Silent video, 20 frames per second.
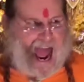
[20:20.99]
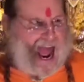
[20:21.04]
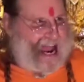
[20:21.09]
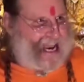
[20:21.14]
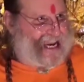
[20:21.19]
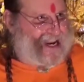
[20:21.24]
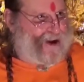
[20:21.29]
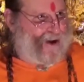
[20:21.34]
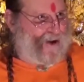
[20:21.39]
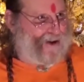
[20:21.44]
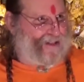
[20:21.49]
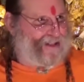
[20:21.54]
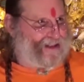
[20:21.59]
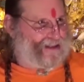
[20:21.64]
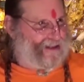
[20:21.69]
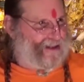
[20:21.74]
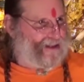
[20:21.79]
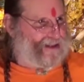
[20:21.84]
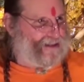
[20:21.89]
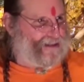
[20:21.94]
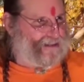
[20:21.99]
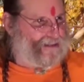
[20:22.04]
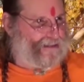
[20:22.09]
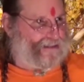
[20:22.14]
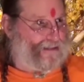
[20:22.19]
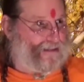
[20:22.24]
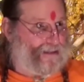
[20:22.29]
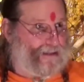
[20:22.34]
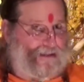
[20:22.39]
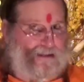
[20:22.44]
I call it
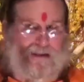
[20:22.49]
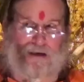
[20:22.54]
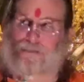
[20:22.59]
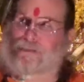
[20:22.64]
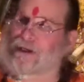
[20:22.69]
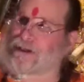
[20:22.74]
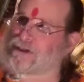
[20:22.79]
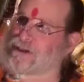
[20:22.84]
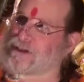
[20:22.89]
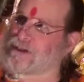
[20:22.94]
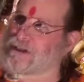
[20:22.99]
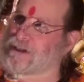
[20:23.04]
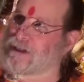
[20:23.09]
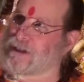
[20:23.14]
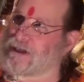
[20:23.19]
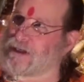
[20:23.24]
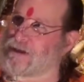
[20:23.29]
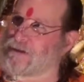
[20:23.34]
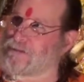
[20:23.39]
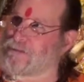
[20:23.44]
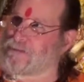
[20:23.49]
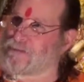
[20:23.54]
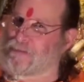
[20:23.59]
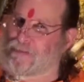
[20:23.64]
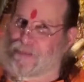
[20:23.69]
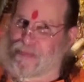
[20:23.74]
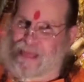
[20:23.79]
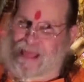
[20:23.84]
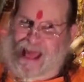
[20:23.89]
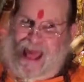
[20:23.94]
tapasya.
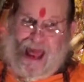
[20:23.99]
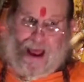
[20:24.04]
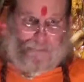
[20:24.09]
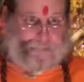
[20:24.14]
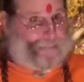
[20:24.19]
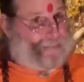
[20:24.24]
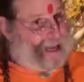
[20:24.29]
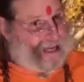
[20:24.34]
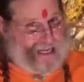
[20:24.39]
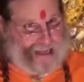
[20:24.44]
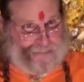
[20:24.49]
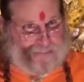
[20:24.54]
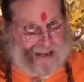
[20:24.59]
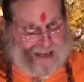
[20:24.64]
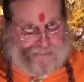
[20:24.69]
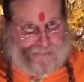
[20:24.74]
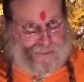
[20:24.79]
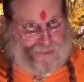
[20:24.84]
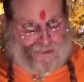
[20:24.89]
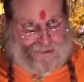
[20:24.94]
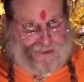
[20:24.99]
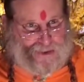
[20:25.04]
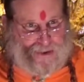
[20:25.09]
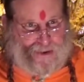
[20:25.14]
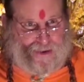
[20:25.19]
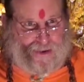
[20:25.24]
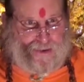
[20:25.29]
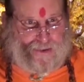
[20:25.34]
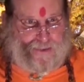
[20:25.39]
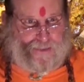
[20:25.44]
Many people
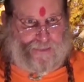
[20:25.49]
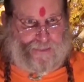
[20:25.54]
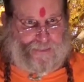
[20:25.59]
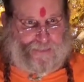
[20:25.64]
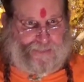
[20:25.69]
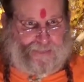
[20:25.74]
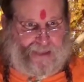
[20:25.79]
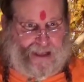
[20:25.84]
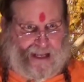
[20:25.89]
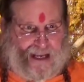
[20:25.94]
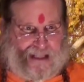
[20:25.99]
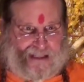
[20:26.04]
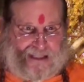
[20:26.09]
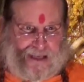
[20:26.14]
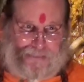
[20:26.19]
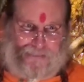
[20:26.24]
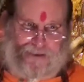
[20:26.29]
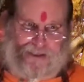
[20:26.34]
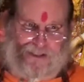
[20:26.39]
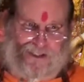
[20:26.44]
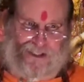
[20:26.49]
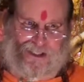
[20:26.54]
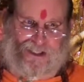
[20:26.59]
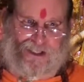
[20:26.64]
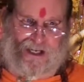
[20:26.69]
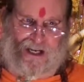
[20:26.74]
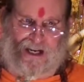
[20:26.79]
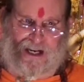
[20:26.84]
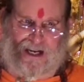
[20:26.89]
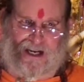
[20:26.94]
do.
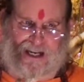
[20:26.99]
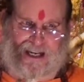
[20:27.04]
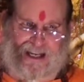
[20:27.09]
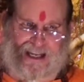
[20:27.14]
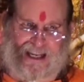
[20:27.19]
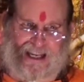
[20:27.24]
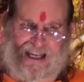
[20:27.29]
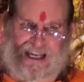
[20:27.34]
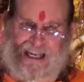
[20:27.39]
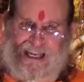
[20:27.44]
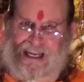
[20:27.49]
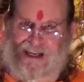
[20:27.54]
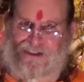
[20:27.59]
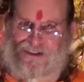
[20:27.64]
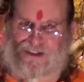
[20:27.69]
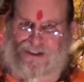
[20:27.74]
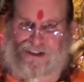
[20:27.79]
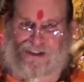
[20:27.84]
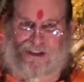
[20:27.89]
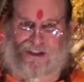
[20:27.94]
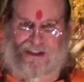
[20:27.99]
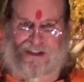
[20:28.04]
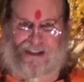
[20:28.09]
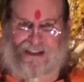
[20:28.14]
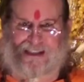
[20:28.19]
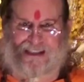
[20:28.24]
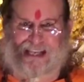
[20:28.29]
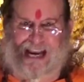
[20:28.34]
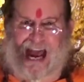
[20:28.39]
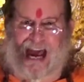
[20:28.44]
Tapasya is
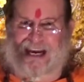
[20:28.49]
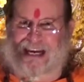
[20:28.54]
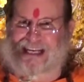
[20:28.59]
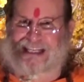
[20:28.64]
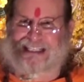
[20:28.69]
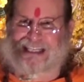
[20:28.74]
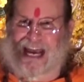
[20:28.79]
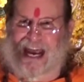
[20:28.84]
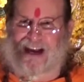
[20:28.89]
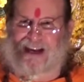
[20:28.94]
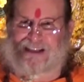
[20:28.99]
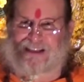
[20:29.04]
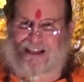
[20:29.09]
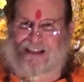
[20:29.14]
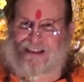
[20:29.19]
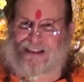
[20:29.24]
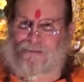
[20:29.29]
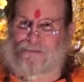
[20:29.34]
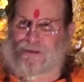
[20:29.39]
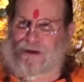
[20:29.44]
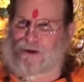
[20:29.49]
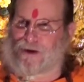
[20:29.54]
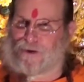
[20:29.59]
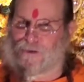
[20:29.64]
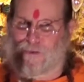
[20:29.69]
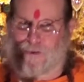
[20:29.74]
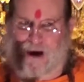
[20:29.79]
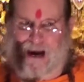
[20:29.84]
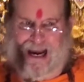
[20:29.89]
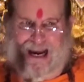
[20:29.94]
not exactly the middle
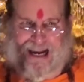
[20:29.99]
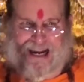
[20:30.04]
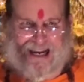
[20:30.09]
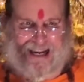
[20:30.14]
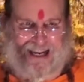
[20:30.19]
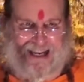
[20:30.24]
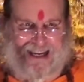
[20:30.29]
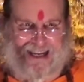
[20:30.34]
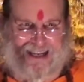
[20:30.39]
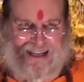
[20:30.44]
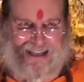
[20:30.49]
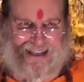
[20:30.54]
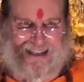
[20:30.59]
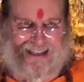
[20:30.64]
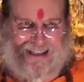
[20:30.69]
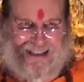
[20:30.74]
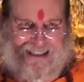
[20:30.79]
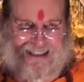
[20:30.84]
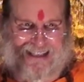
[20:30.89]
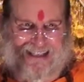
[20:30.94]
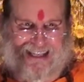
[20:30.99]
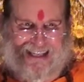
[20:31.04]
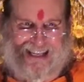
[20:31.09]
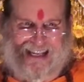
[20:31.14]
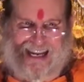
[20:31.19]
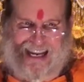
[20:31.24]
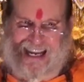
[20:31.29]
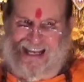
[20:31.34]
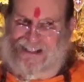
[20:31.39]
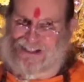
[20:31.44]
way.
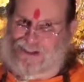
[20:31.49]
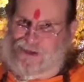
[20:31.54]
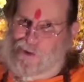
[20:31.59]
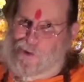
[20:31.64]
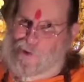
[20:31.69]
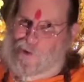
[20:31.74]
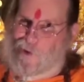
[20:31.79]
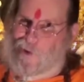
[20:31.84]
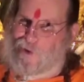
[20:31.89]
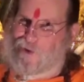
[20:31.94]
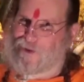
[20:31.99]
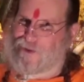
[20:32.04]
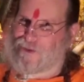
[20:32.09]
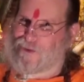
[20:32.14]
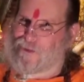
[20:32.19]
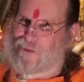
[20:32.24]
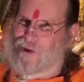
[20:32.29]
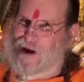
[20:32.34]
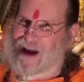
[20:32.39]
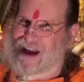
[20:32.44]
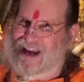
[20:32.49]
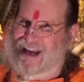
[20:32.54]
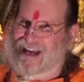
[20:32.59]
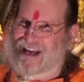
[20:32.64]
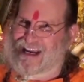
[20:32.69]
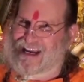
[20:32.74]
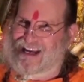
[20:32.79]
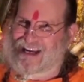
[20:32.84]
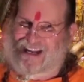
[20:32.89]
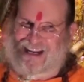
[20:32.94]
It's all the way.
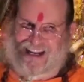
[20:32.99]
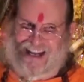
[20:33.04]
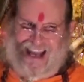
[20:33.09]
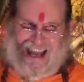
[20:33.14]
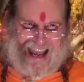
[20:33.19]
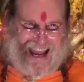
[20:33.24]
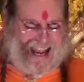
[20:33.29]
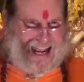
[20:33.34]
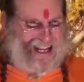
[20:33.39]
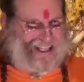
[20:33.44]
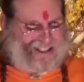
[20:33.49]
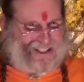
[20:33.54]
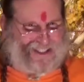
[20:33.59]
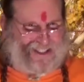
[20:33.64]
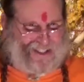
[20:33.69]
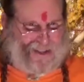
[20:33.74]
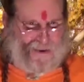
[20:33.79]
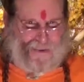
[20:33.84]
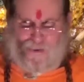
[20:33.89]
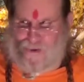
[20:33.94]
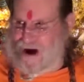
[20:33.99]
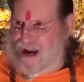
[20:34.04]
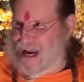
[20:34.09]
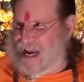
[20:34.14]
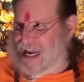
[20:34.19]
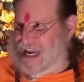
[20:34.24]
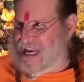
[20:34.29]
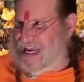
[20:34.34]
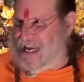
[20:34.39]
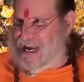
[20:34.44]
It's the
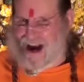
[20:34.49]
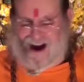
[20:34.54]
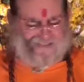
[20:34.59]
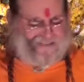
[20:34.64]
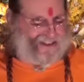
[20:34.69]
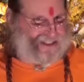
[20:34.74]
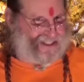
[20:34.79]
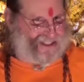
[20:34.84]
way of a